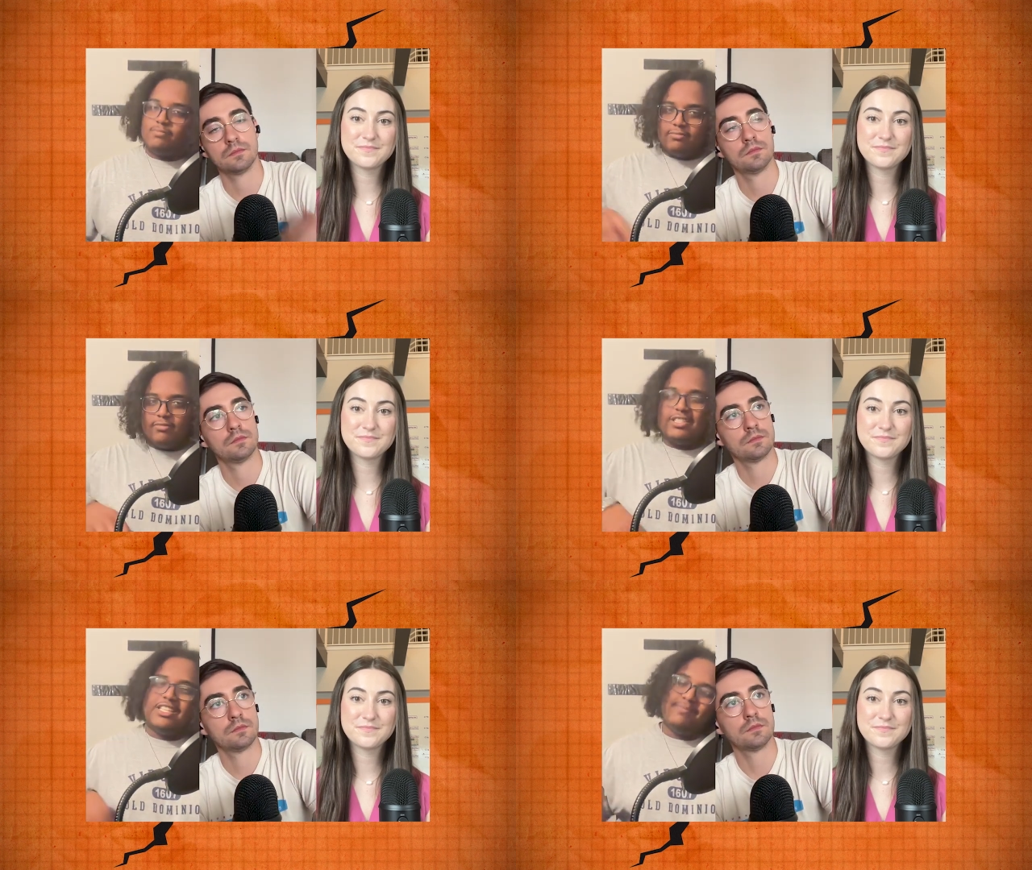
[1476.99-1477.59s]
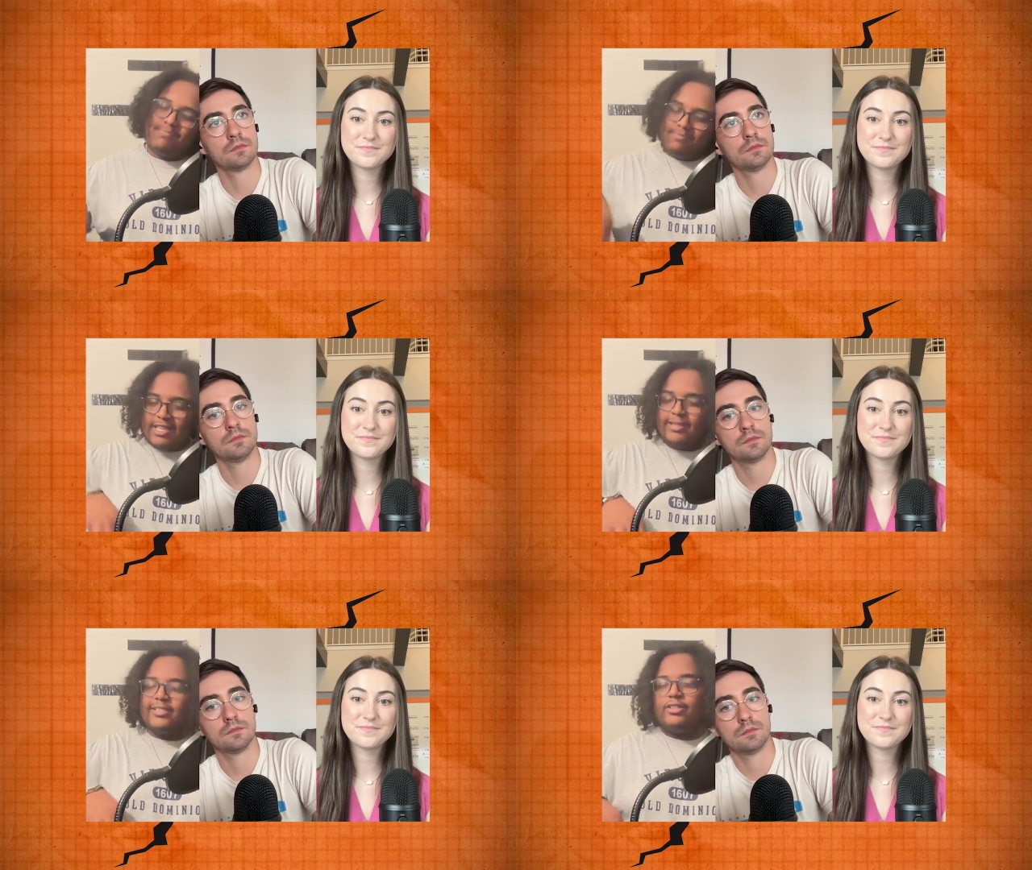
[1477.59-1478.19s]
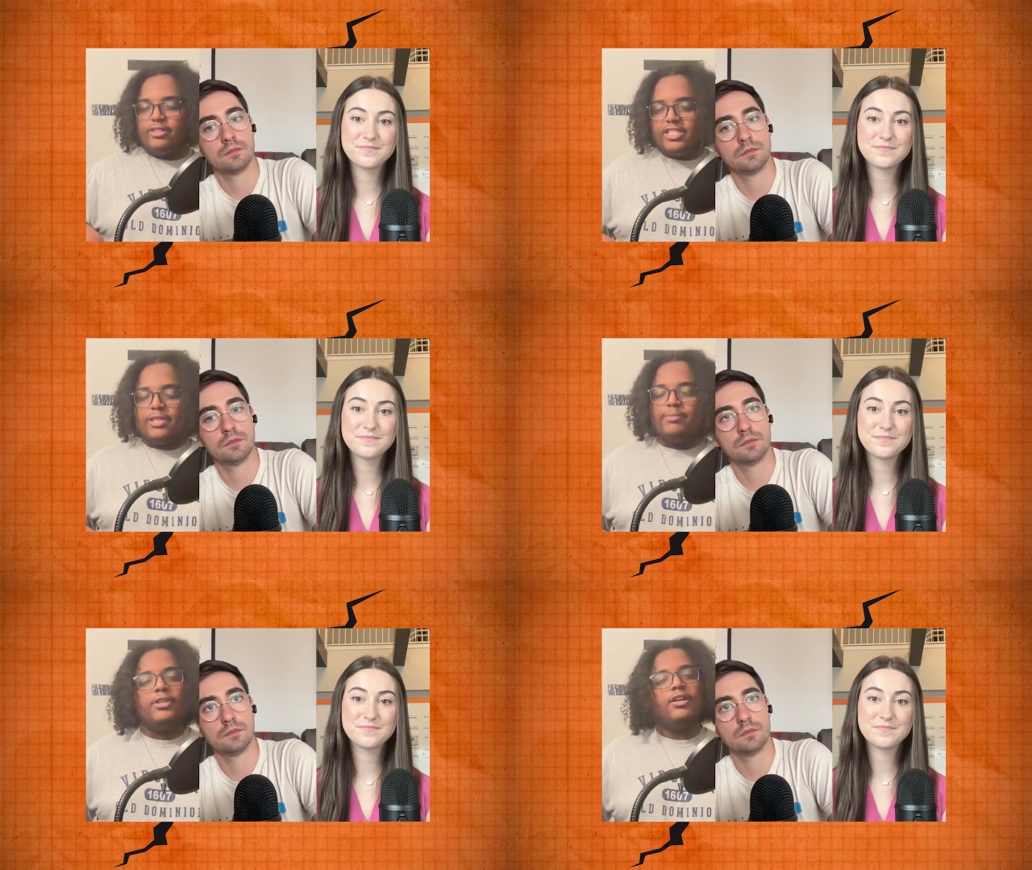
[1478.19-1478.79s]
Speaker 1: keep things a little
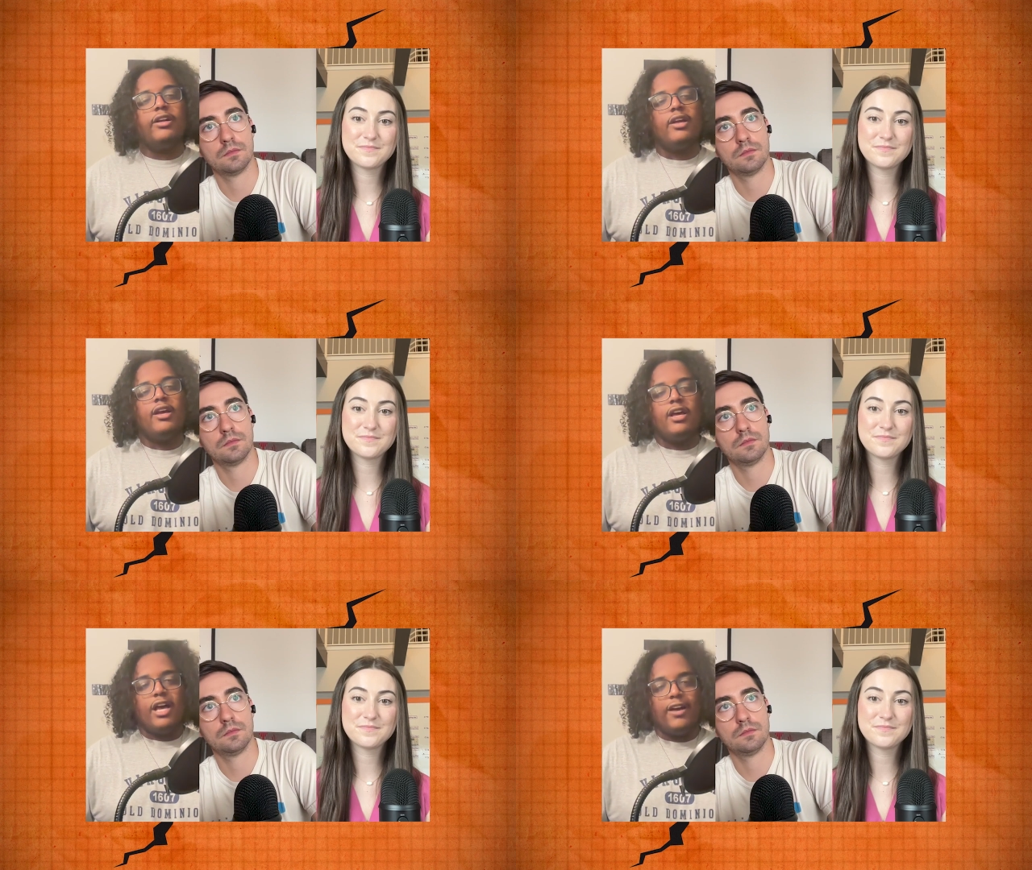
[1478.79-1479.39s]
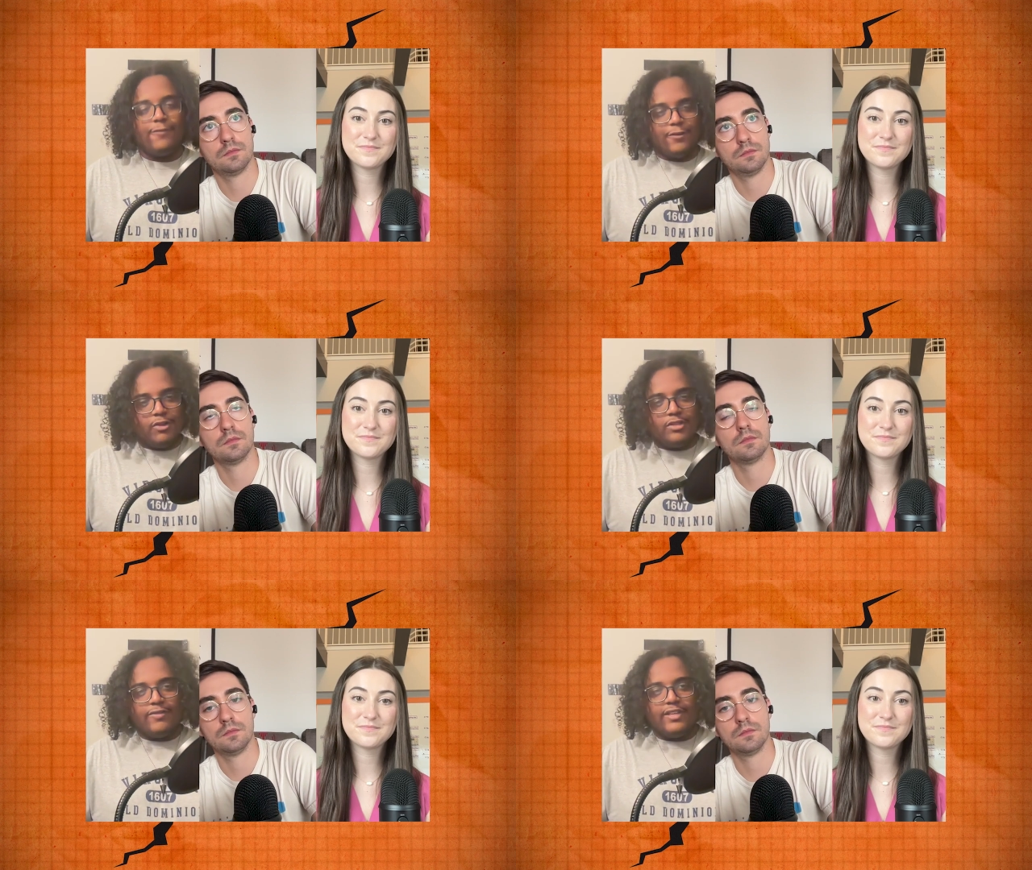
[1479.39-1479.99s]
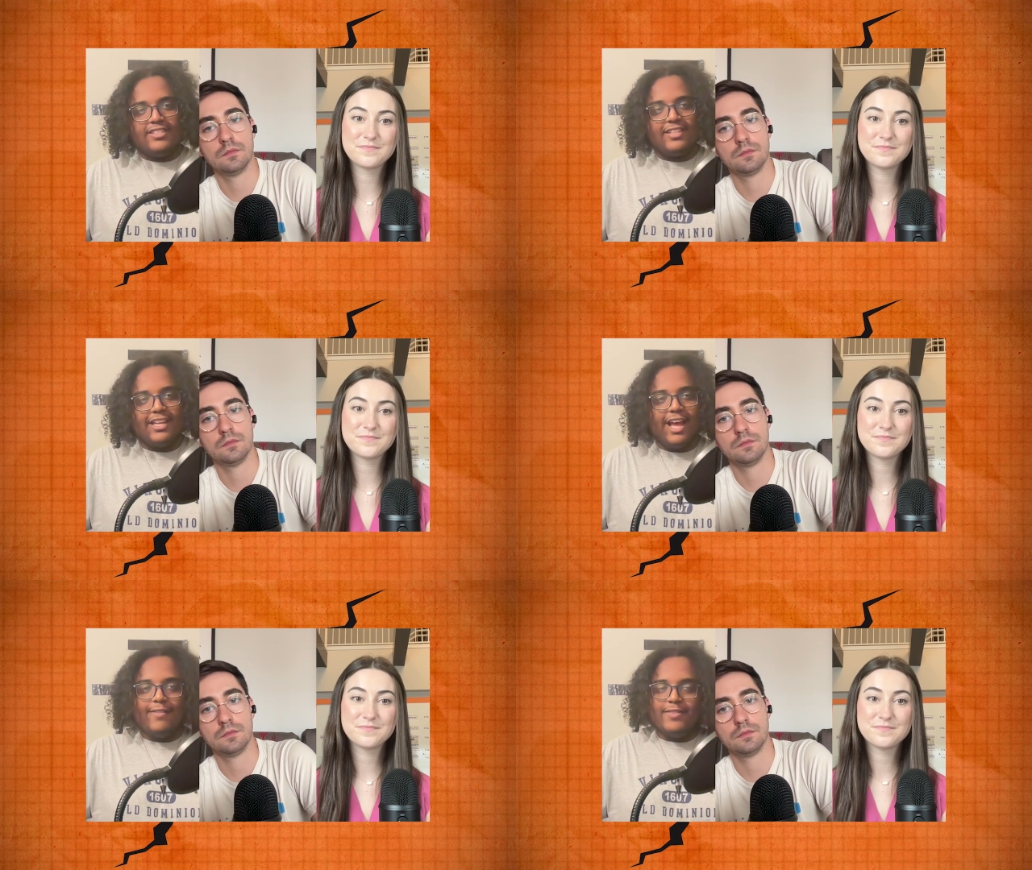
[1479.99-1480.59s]
simpler uh, for those of us that haven't
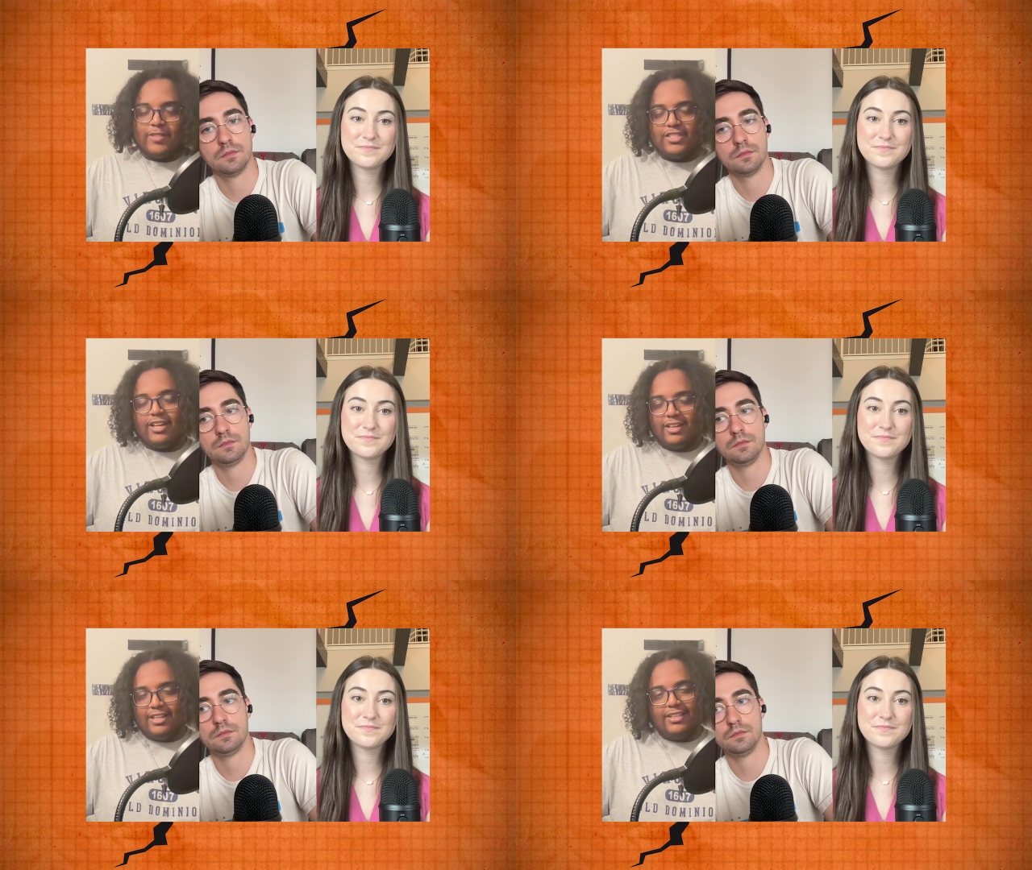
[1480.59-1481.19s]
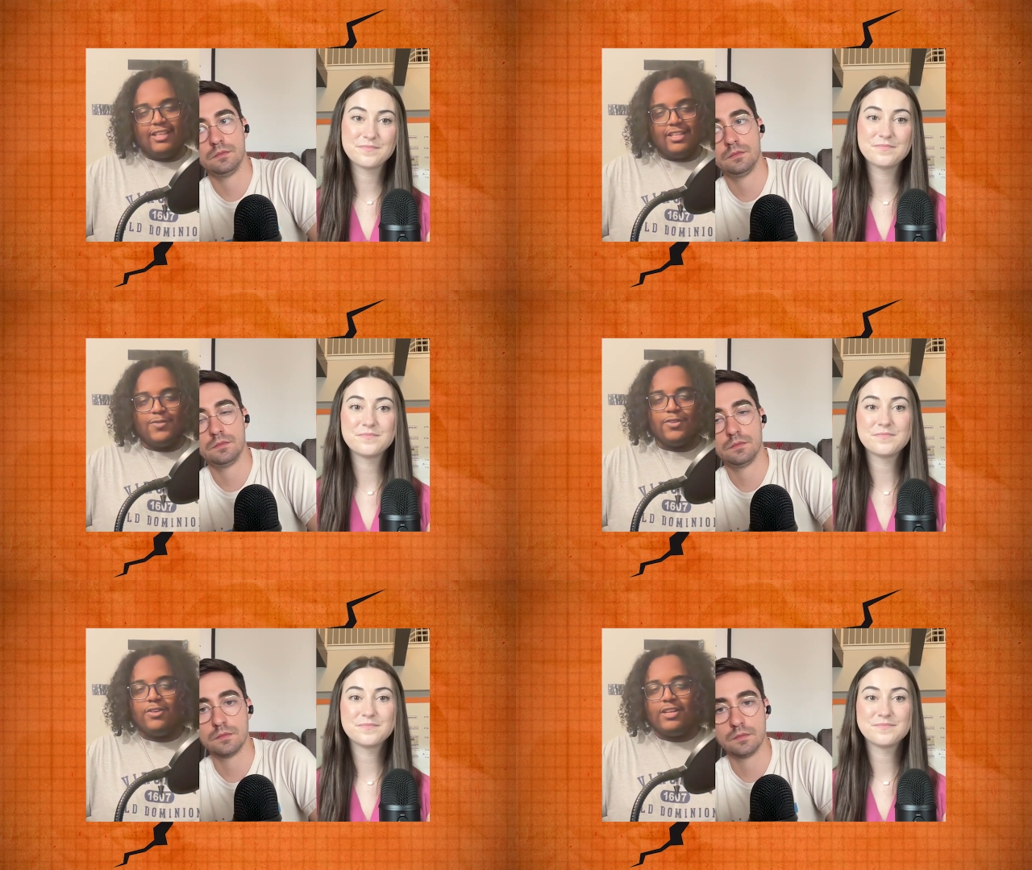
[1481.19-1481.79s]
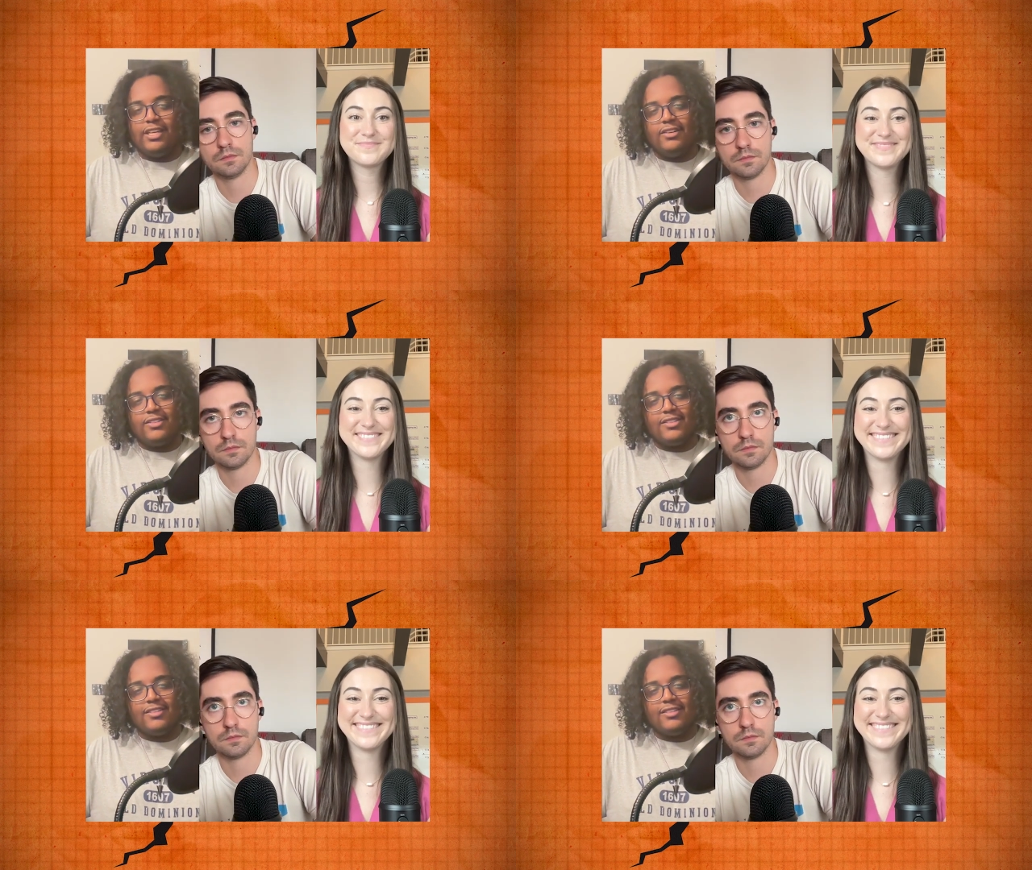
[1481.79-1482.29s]
been studying things for thirty years?